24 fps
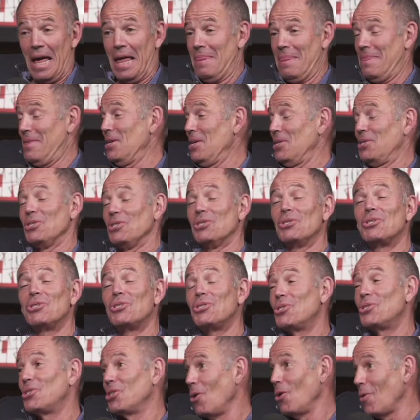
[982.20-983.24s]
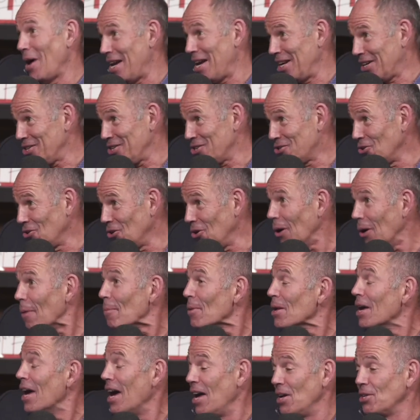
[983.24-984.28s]
this is so out of control.
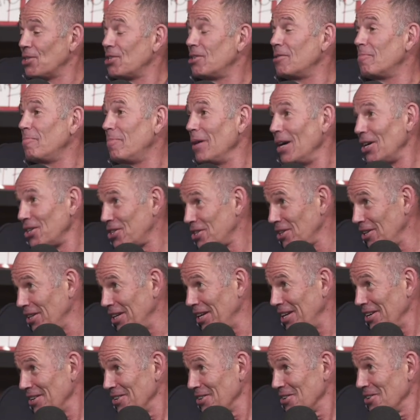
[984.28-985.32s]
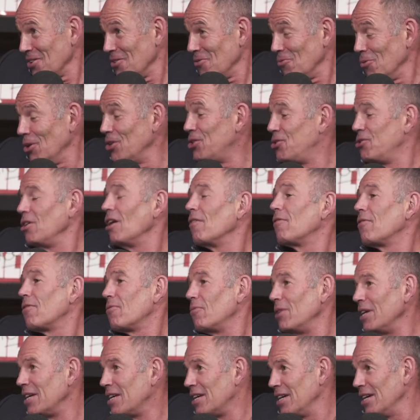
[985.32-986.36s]
And especially once you have
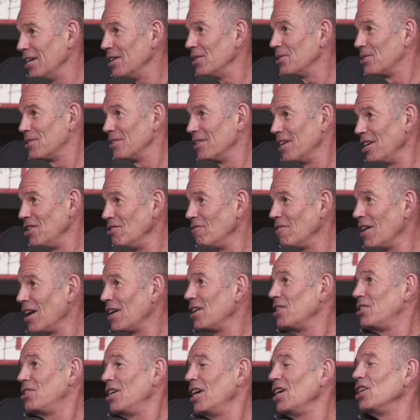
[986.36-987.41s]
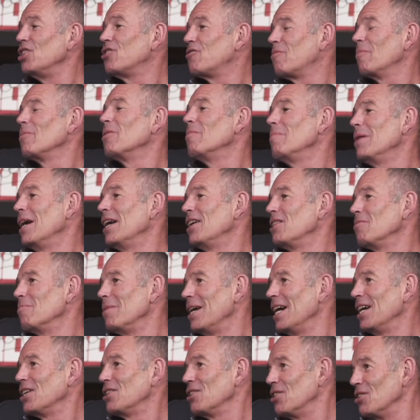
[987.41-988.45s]
three kids, and then you've got to change from the man to
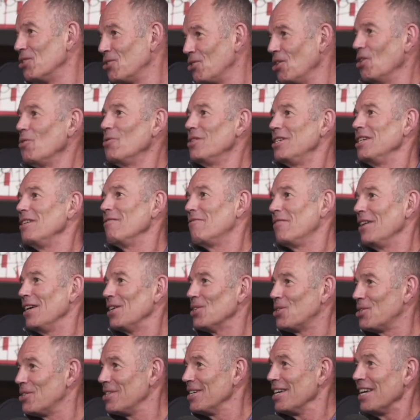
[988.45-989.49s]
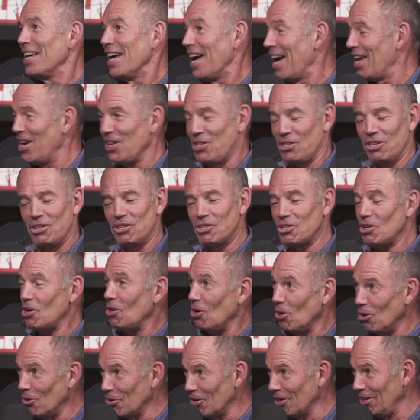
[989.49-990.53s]
man to the zone defense, yeah. and it's a
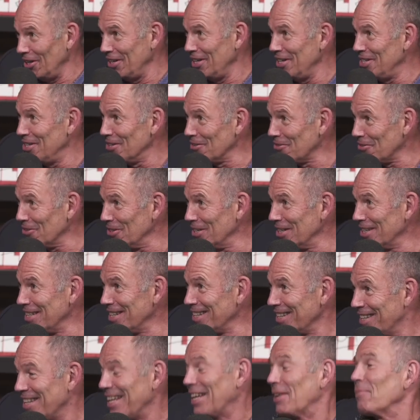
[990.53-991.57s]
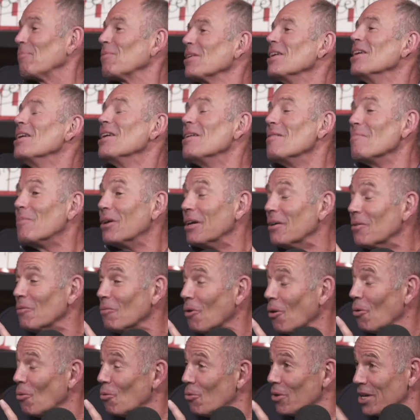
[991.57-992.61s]
totally different thing. Yeah. But
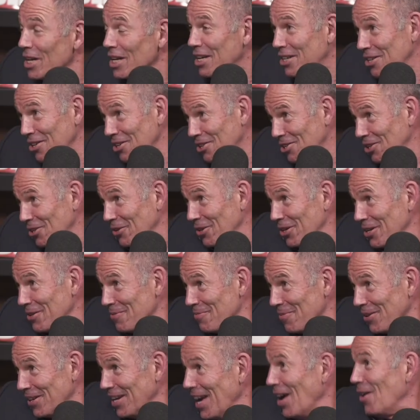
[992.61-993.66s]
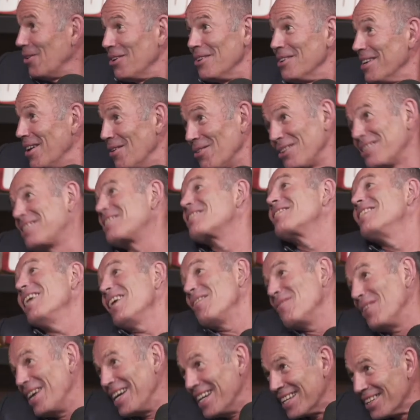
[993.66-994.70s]
what we concluded, and now, now let's
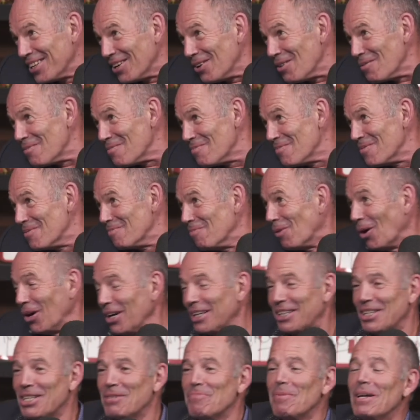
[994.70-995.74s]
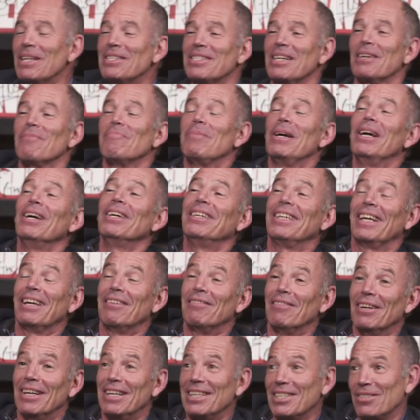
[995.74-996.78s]
segue into the whole Marc dispensing yes. parenting
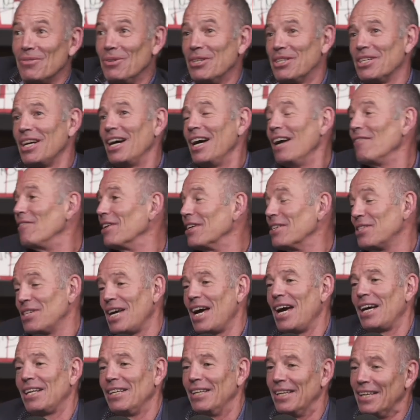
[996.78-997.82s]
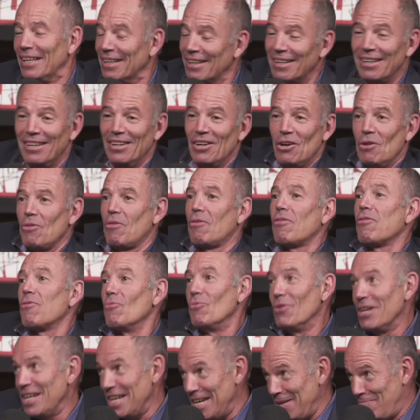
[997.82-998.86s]
advice, which yeah. I have exactly
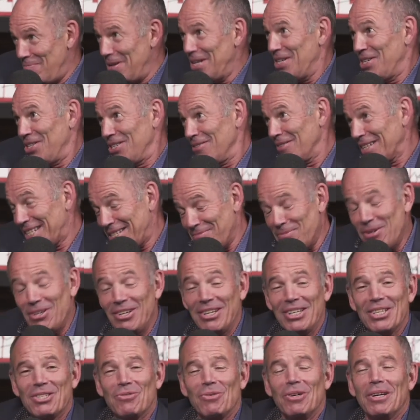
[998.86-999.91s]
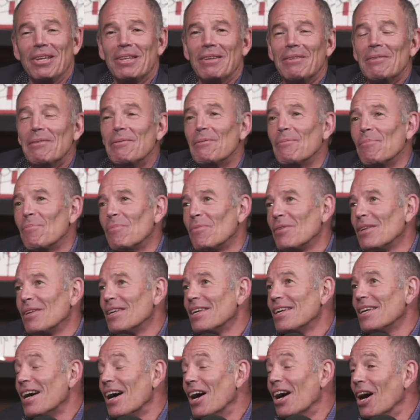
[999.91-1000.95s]
three pieces of experience
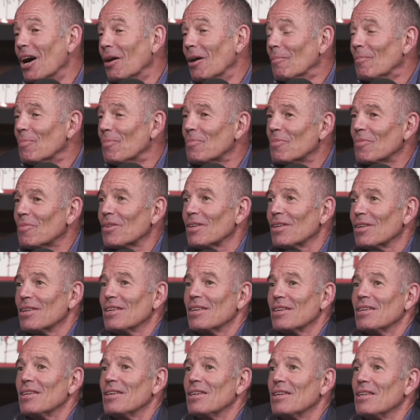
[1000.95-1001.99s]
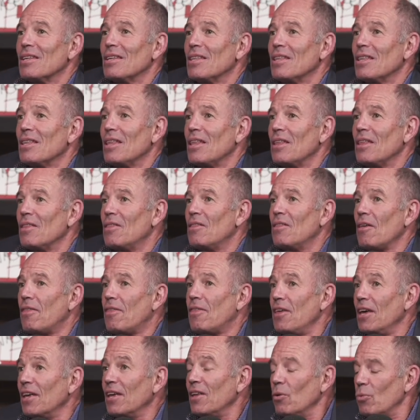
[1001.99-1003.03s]
with. um, the
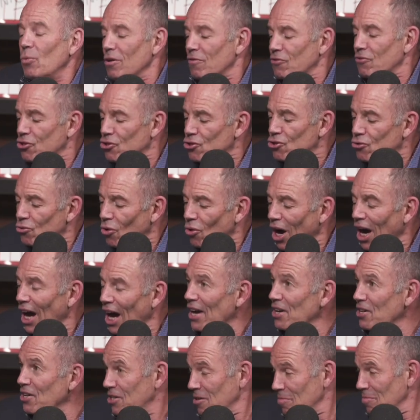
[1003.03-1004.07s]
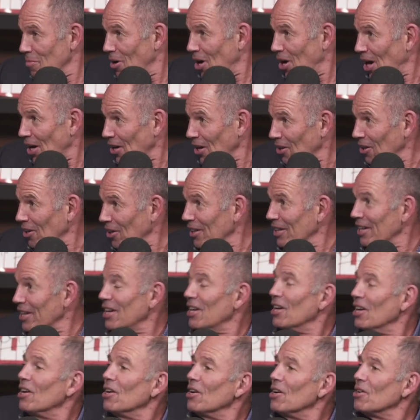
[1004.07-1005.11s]
thing that we've tried to model
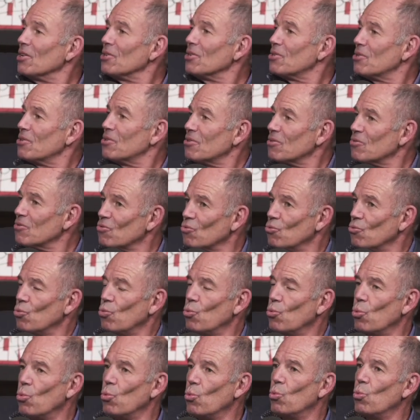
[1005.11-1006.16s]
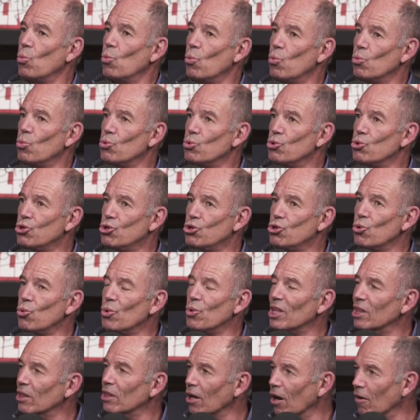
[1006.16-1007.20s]
is, do
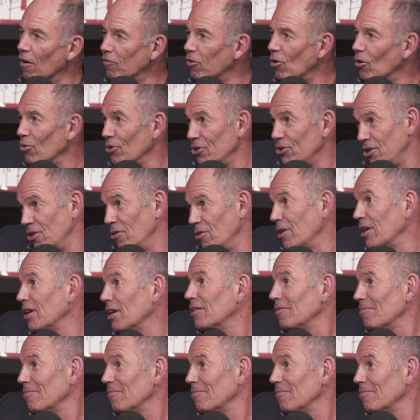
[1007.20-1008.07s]
we love what we're doing?